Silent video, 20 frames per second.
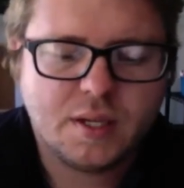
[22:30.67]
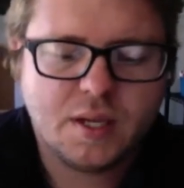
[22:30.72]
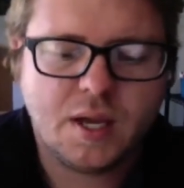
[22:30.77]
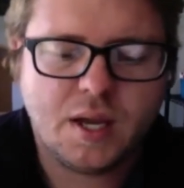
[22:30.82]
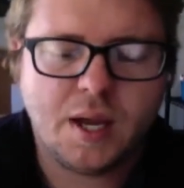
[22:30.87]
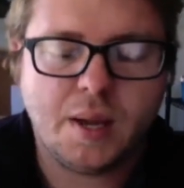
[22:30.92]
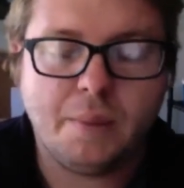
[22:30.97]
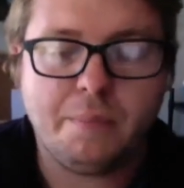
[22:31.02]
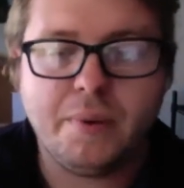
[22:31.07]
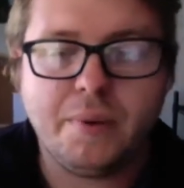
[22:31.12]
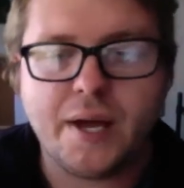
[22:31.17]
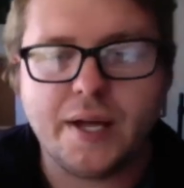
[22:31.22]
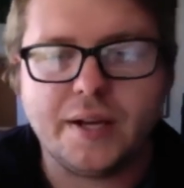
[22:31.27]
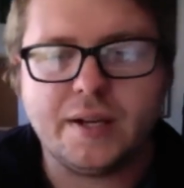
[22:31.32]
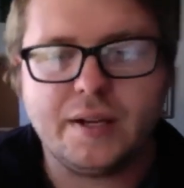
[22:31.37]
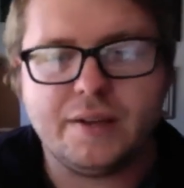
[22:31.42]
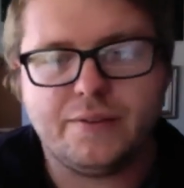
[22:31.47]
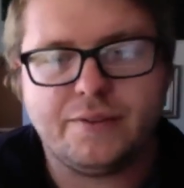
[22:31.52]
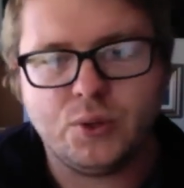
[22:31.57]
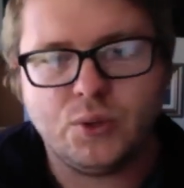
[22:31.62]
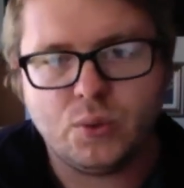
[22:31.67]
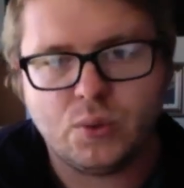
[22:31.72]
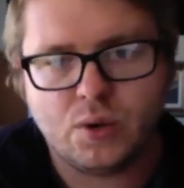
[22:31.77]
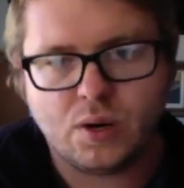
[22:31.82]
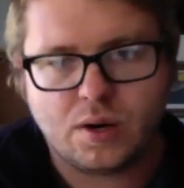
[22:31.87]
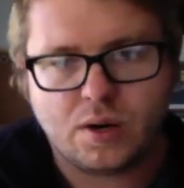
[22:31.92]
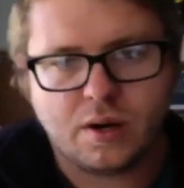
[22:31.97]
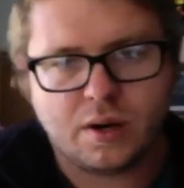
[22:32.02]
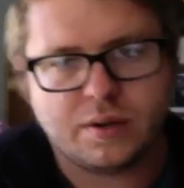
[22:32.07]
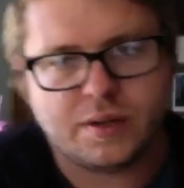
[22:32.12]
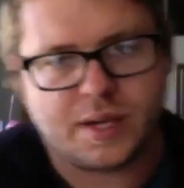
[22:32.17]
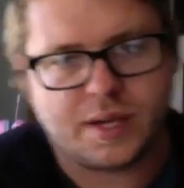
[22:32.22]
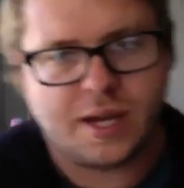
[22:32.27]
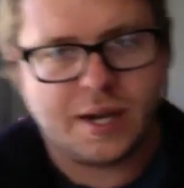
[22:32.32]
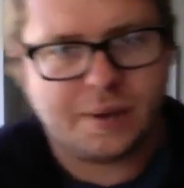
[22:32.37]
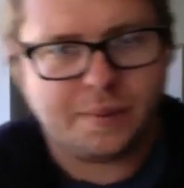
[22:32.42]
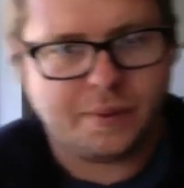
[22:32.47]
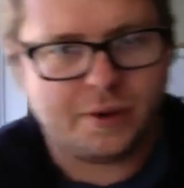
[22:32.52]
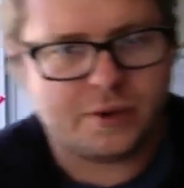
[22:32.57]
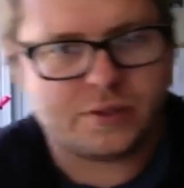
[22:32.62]
But if you are the
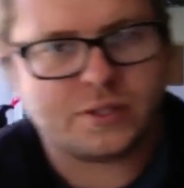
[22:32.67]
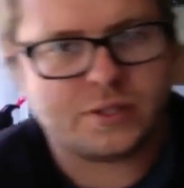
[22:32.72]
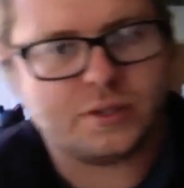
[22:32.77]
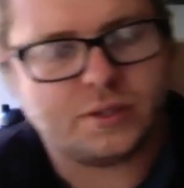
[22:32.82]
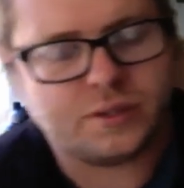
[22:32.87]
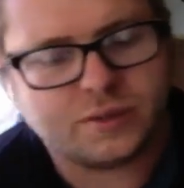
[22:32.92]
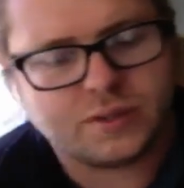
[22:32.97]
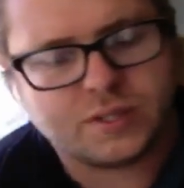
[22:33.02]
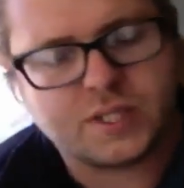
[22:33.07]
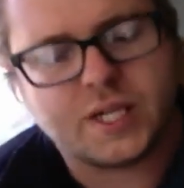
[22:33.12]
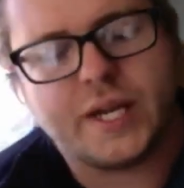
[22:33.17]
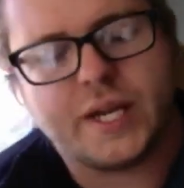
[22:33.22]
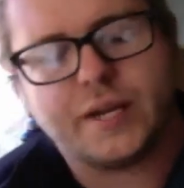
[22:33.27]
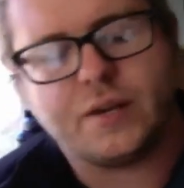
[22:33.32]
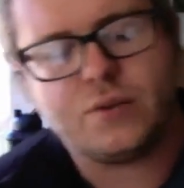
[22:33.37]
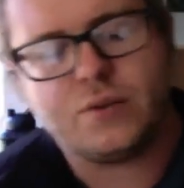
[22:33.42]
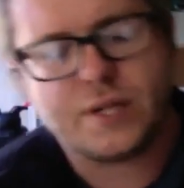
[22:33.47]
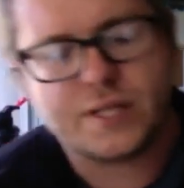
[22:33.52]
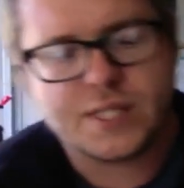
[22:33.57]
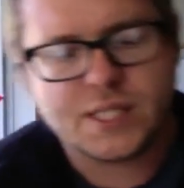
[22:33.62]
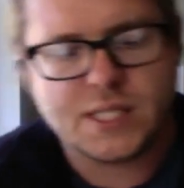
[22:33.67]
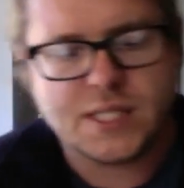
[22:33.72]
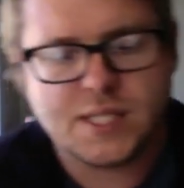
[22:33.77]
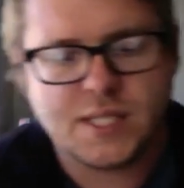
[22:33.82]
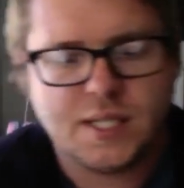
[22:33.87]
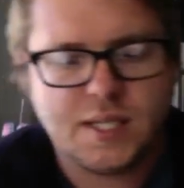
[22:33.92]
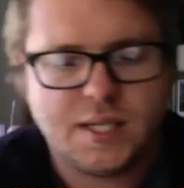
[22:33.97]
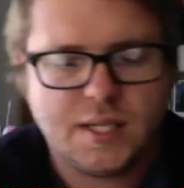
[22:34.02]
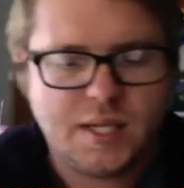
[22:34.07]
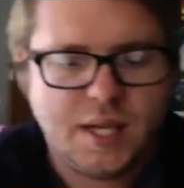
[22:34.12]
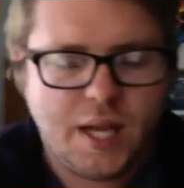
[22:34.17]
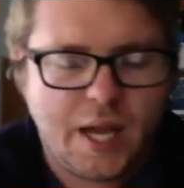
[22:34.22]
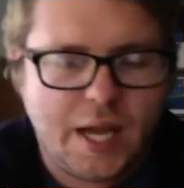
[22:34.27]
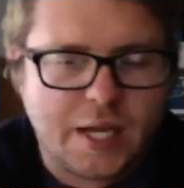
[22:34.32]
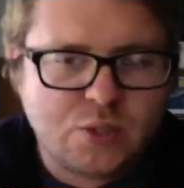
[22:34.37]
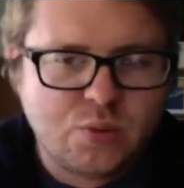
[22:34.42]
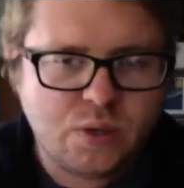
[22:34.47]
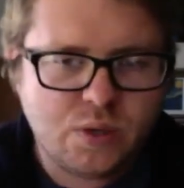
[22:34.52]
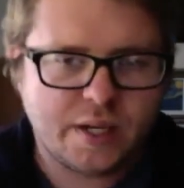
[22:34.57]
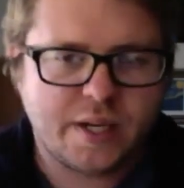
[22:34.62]
kind of person who's like, Chris, I
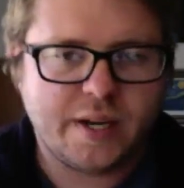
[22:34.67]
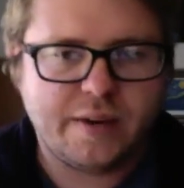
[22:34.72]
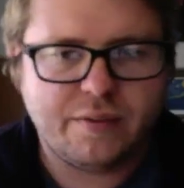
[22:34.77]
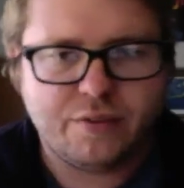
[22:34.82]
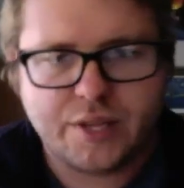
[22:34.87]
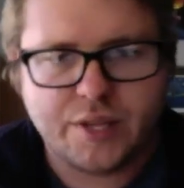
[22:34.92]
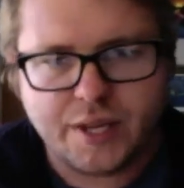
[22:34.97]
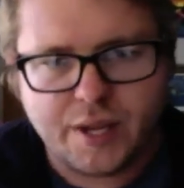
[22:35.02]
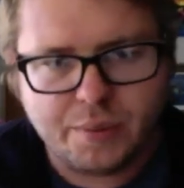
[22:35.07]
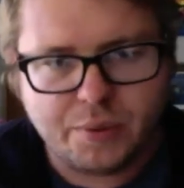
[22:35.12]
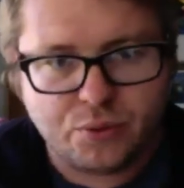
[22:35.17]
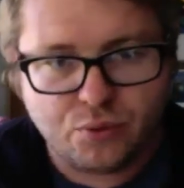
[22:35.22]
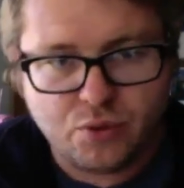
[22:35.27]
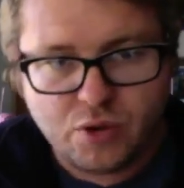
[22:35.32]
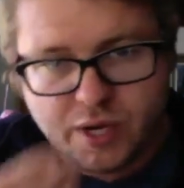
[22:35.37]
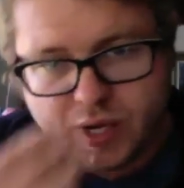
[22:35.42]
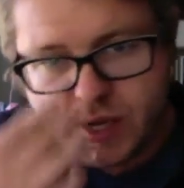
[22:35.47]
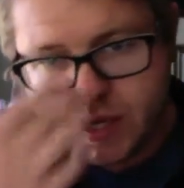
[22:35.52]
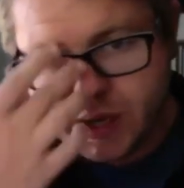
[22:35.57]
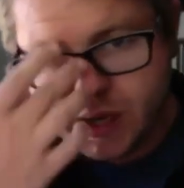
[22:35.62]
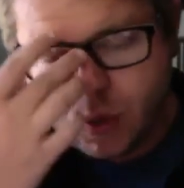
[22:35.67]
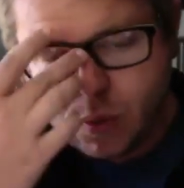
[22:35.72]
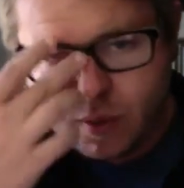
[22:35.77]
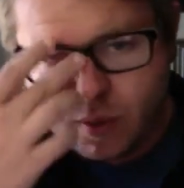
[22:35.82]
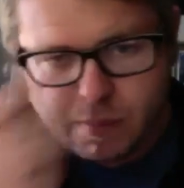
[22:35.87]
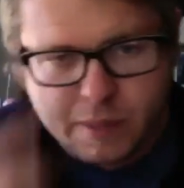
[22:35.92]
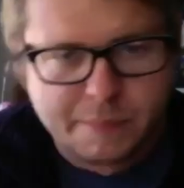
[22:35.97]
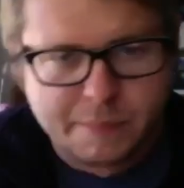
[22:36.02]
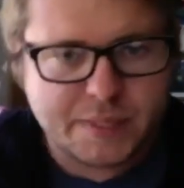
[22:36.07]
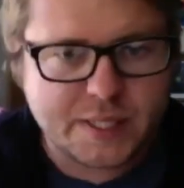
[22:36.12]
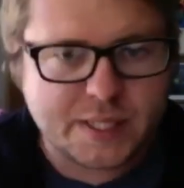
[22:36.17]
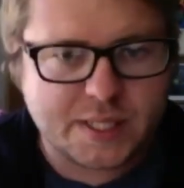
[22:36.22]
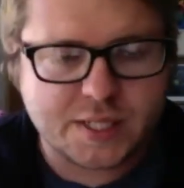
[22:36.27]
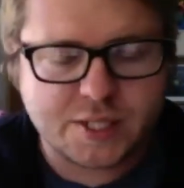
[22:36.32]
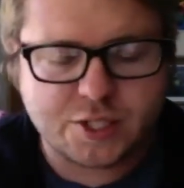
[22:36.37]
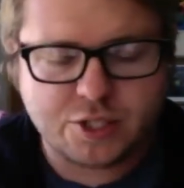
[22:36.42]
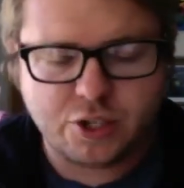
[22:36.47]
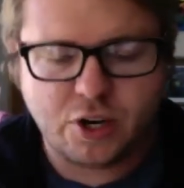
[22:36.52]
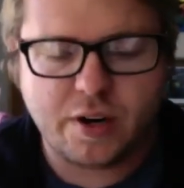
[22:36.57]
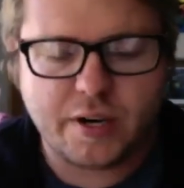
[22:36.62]
just want to get everything up and running, I want my business
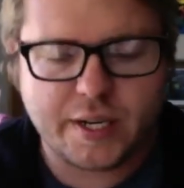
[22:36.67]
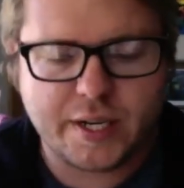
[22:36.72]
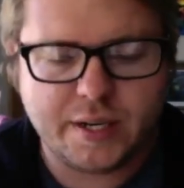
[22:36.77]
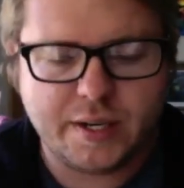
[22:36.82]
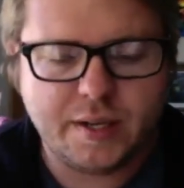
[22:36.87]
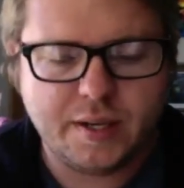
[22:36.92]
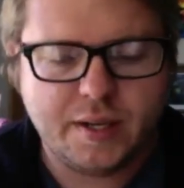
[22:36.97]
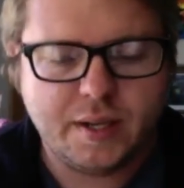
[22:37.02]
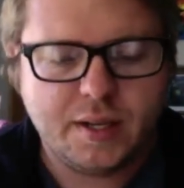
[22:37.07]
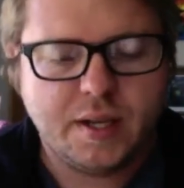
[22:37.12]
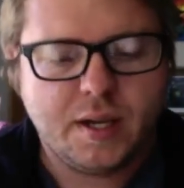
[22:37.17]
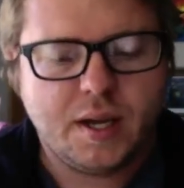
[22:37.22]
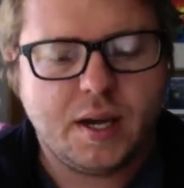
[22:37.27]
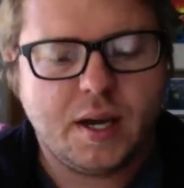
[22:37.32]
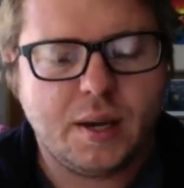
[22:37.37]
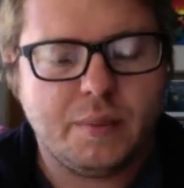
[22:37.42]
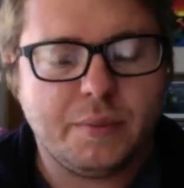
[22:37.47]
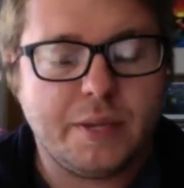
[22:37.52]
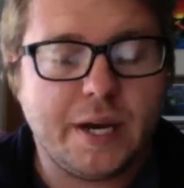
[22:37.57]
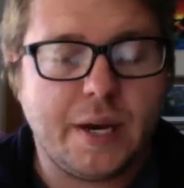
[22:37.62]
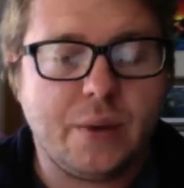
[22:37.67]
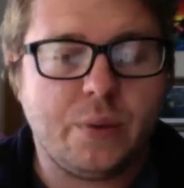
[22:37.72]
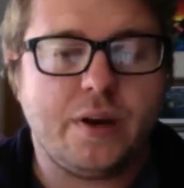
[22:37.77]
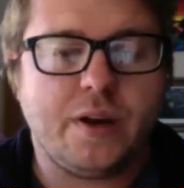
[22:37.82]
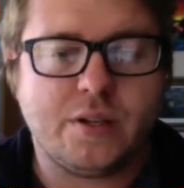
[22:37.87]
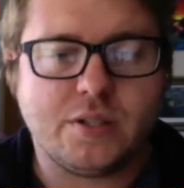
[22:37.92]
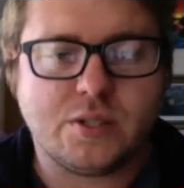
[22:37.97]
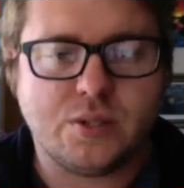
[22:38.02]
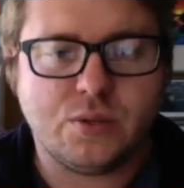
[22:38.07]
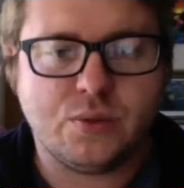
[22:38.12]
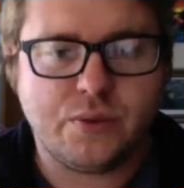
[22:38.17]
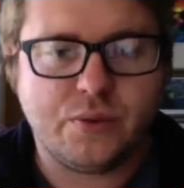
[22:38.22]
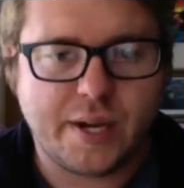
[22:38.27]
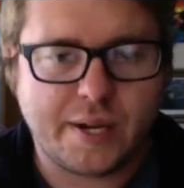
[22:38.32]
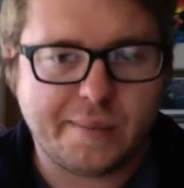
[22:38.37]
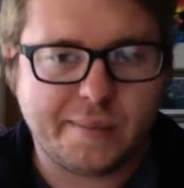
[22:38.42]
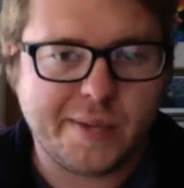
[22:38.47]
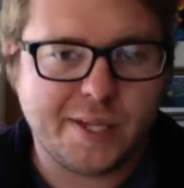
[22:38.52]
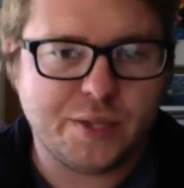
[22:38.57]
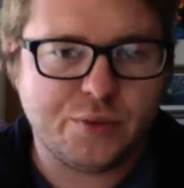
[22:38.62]
started, then I would also
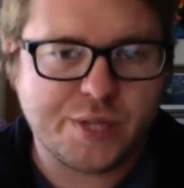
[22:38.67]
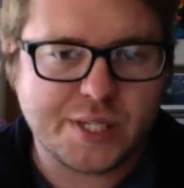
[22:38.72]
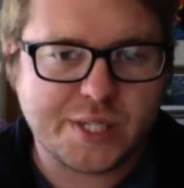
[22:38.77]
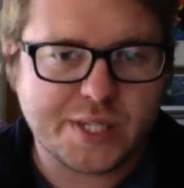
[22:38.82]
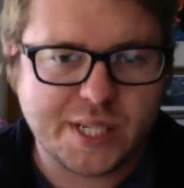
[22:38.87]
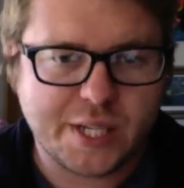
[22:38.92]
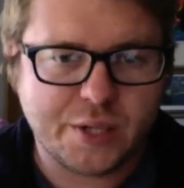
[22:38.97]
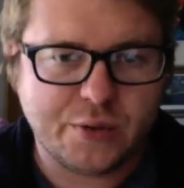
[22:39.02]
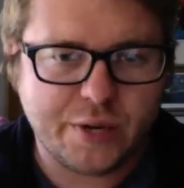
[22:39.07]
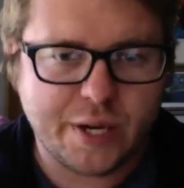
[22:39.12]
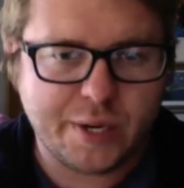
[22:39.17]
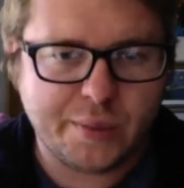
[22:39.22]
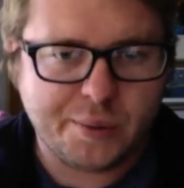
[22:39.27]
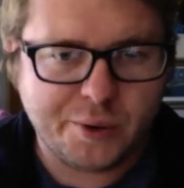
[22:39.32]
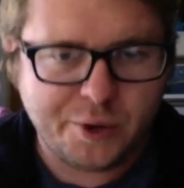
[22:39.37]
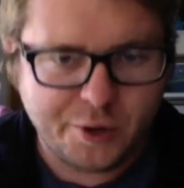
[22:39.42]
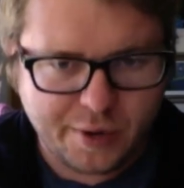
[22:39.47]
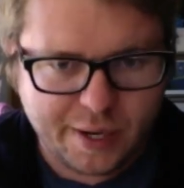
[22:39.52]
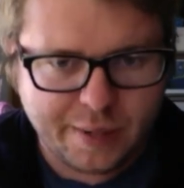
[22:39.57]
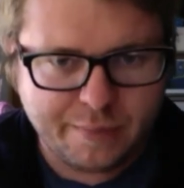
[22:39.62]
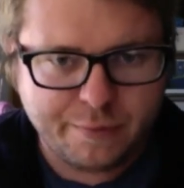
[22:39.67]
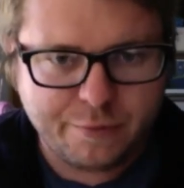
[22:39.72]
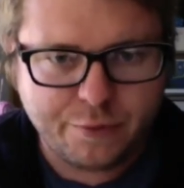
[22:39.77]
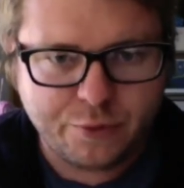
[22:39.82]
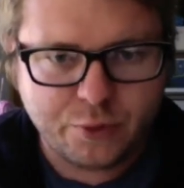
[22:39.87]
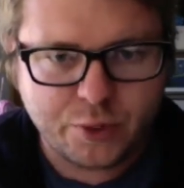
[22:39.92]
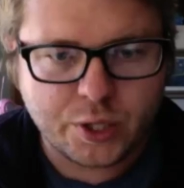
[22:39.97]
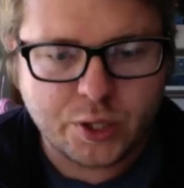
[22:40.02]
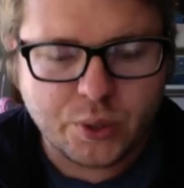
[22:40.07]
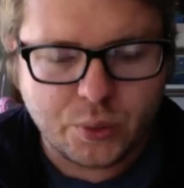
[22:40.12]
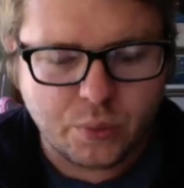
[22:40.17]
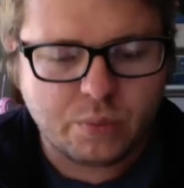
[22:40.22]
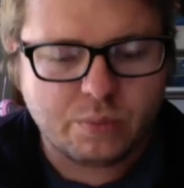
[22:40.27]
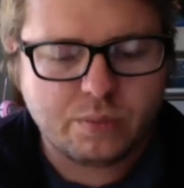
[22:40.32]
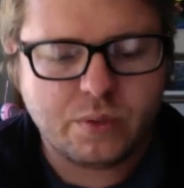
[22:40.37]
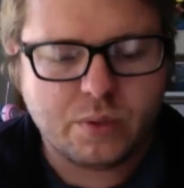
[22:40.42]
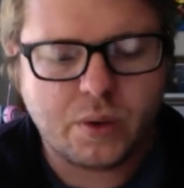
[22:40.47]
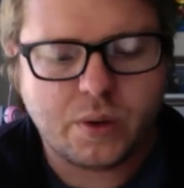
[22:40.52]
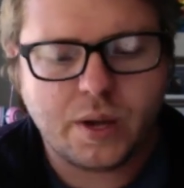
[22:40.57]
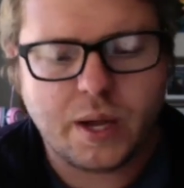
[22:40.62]
recommend the Recelerator program for you.
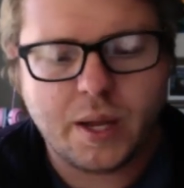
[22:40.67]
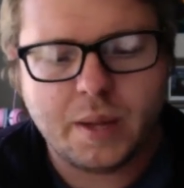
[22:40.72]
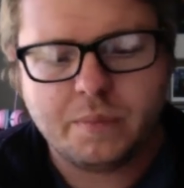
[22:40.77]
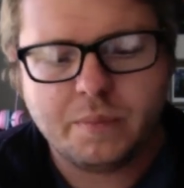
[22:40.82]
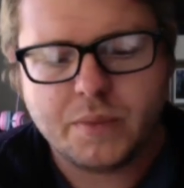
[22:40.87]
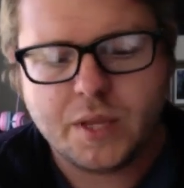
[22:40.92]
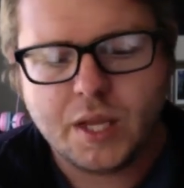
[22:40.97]
Okay.